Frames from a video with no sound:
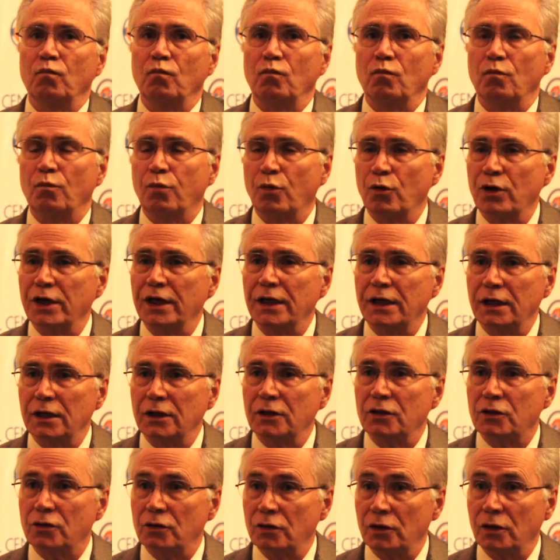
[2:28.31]
bring
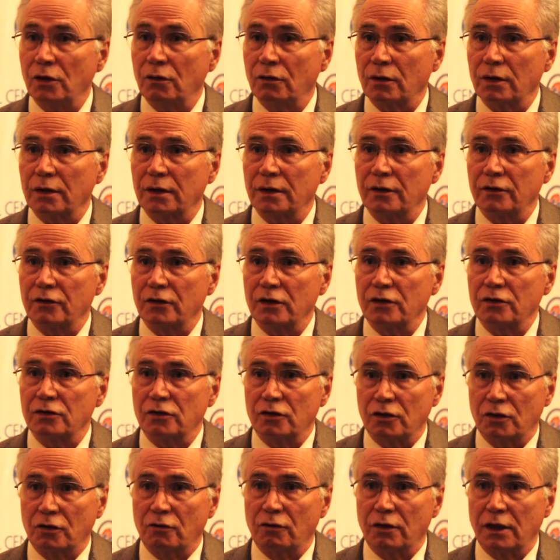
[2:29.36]
into the organization
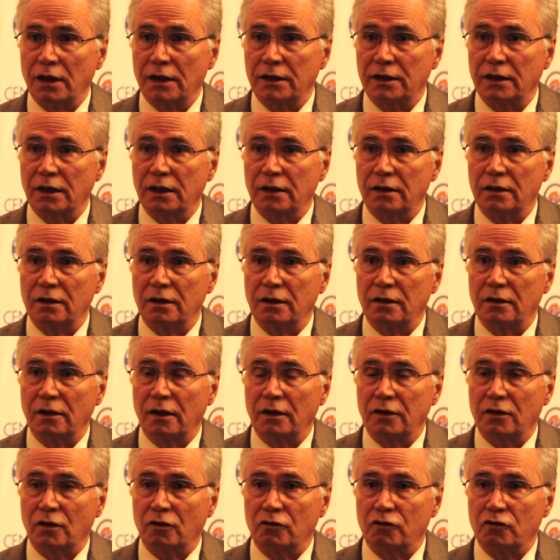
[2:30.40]
to create
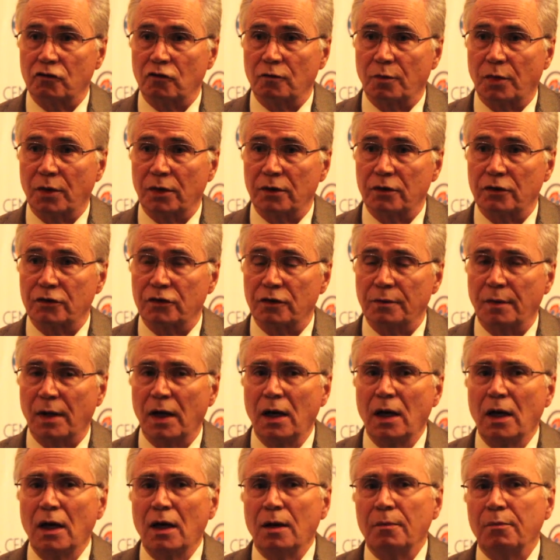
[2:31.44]
that culture of partnership.
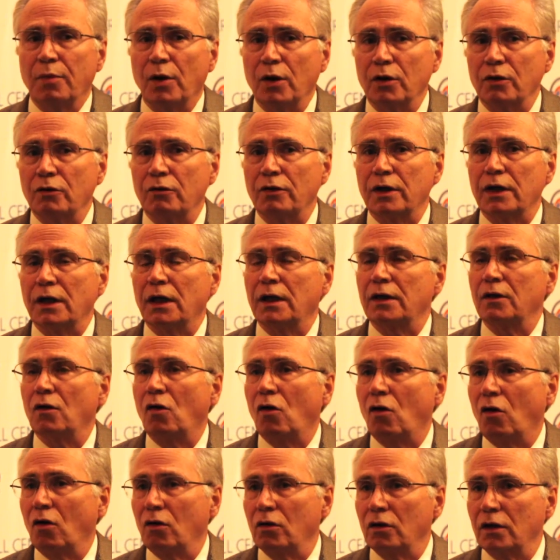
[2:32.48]
Partnering on
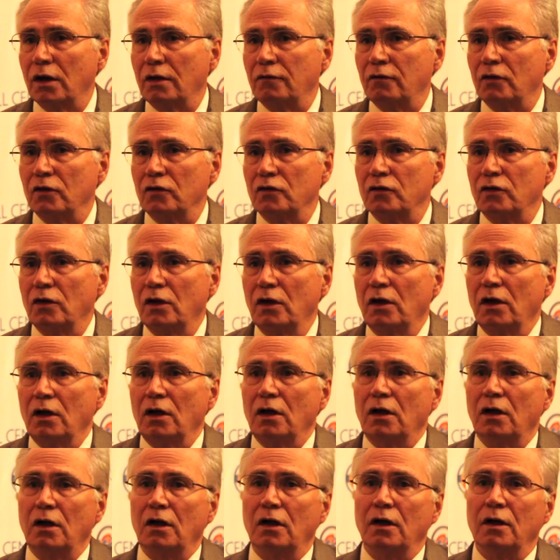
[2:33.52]
all levels,
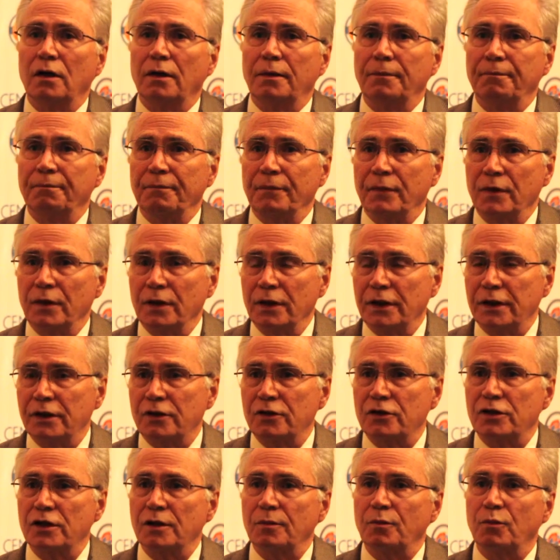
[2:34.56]

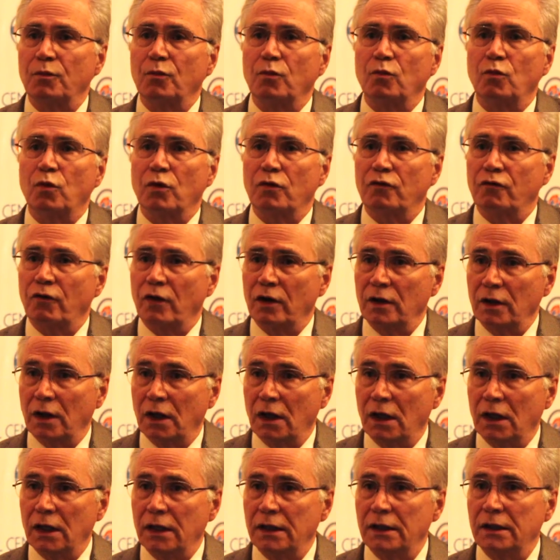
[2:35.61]
leadership with
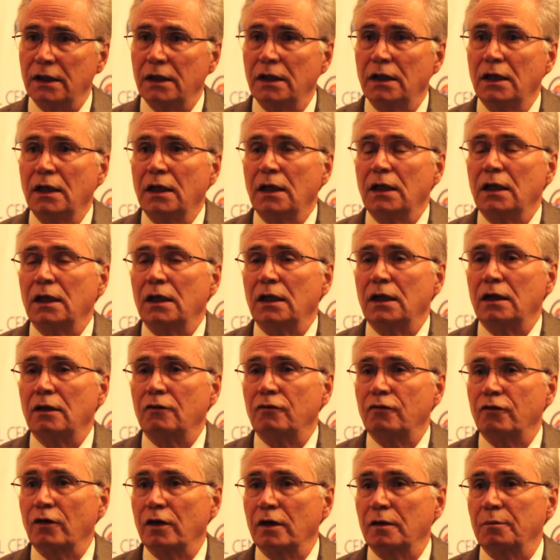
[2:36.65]
frontline,
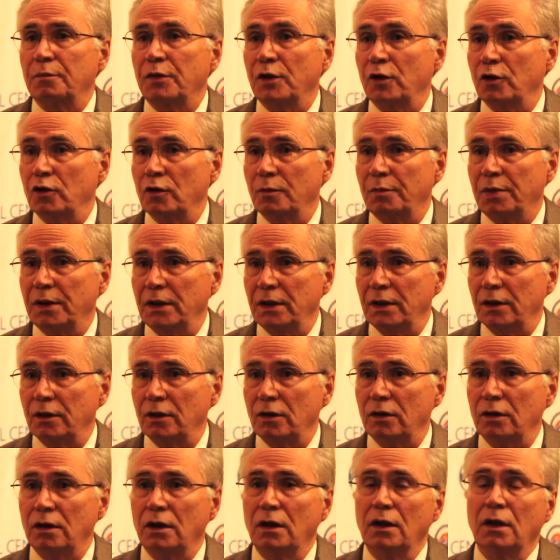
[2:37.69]

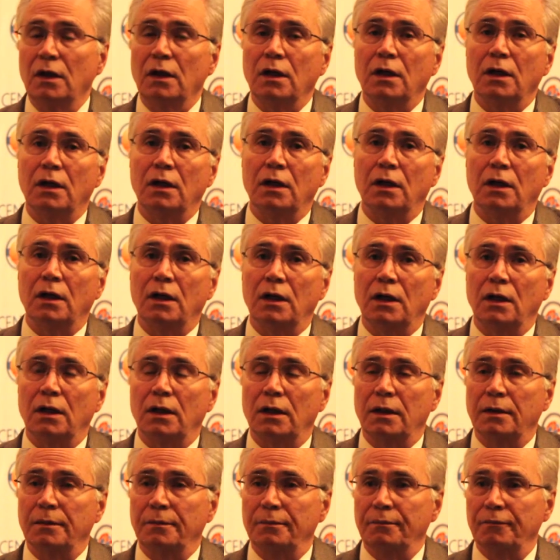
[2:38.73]
peer-to-peer,
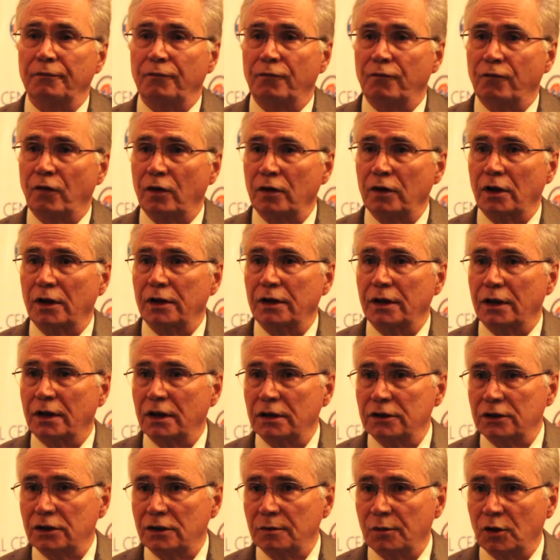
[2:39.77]
frontline to
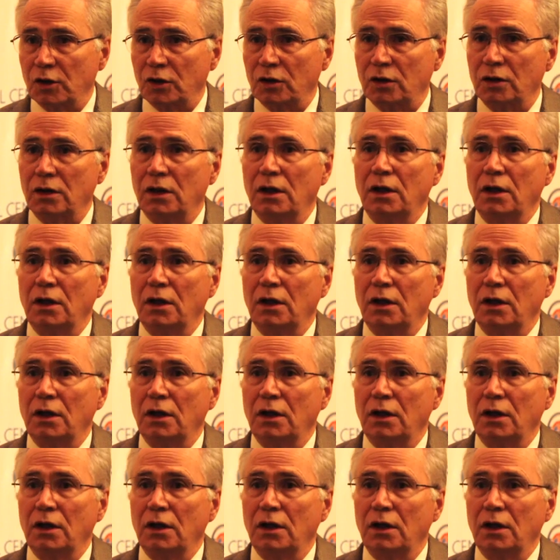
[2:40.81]
customer,